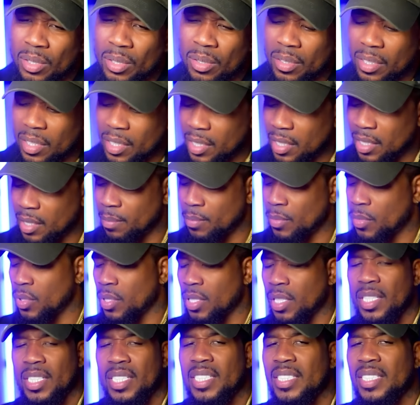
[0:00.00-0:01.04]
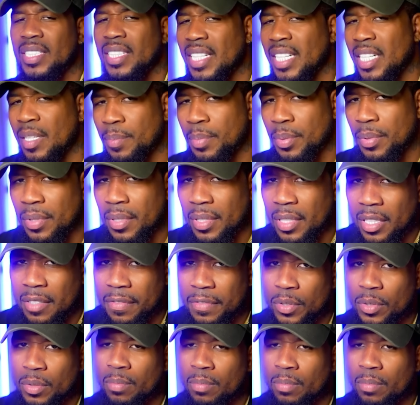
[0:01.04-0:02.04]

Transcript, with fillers: You gonna get more than a sample if